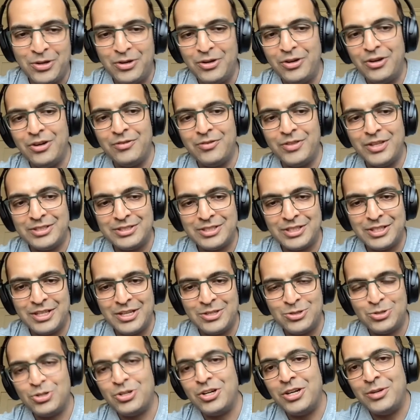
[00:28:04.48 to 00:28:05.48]
people go, "Oh, if that's the
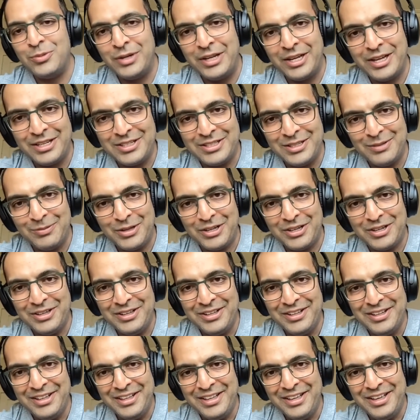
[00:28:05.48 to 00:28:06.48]
case, you can't be an academic,"
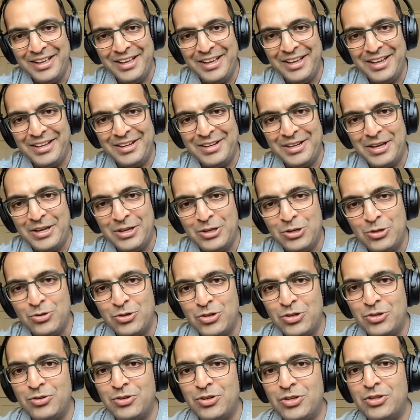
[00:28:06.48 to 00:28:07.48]
and yeah.
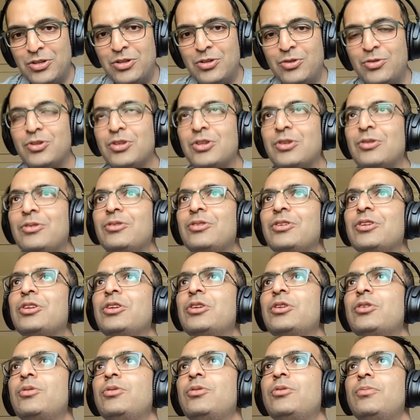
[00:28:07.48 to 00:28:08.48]
you you you you
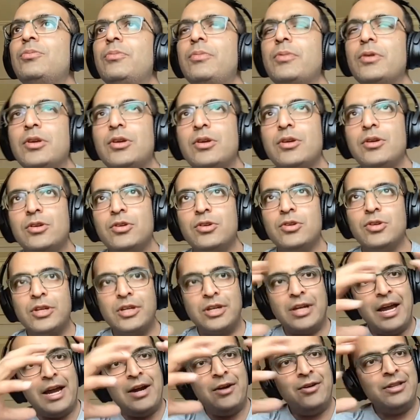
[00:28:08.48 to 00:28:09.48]
you you
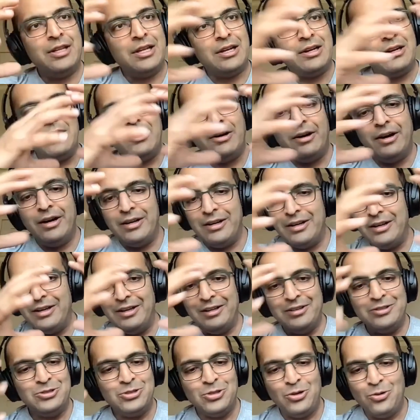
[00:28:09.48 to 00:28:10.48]
carry that line
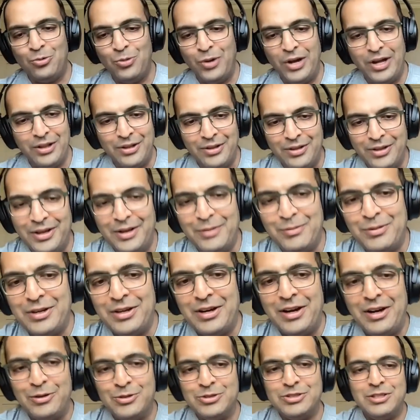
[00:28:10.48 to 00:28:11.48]
so well. I mean,
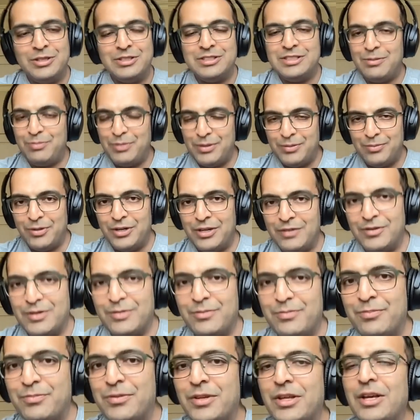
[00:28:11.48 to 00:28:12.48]
how has that been part of
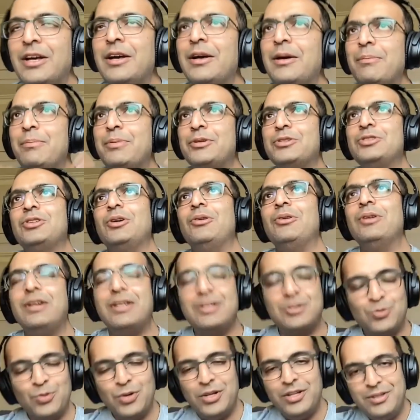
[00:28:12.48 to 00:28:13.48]
your sauna
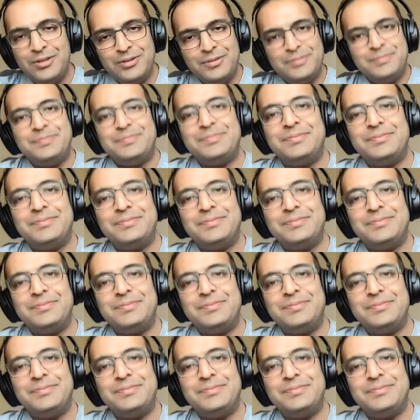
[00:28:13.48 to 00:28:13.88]
as well